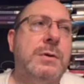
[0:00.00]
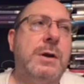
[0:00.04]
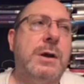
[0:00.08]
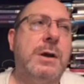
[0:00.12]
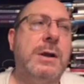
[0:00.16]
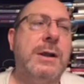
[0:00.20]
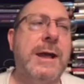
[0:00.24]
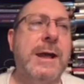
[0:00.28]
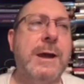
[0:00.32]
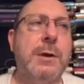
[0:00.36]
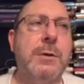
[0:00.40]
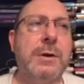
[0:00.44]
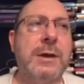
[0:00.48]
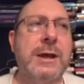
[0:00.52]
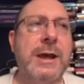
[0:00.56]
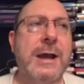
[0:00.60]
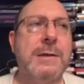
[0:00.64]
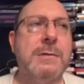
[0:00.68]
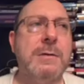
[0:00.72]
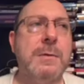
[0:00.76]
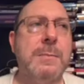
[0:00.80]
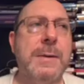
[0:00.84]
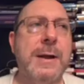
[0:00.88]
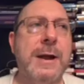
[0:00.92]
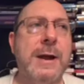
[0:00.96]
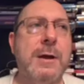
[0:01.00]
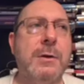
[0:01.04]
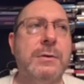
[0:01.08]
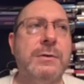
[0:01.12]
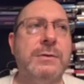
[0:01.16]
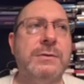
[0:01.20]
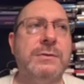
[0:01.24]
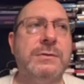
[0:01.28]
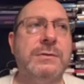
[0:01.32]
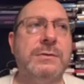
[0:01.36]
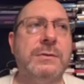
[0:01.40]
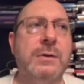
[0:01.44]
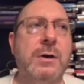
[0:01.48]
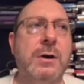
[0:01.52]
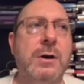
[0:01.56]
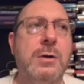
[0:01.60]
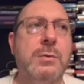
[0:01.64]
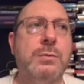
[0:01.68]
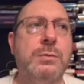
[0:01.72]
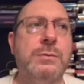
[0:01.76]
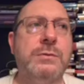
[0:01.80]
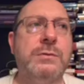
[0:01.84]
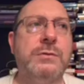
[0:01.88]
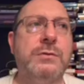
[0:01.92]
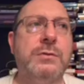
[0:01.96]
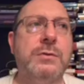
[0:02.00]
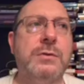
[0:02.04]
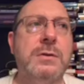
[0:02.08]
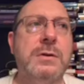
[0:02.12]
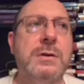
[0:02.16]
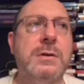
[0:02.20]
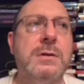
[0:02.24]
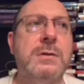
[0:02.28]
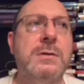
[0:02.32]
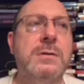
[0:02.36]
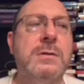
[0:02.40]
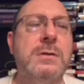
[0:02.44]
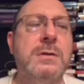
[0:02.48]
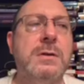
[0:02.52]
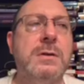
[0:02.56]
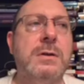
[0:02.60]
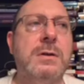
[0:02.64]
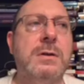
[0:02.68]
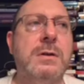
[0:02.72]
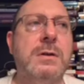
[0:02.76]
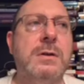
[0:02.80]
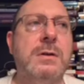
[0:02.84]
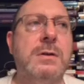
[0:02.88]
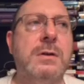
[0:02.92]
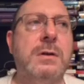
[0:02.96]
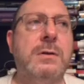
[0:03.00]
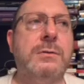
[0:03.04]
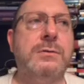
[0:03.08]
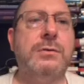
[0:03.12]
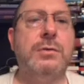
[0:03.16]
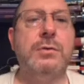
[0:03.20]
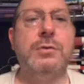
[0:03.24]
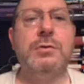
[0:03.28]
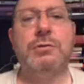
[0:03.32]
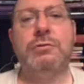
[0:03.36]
and how it came about is I was doing I was doing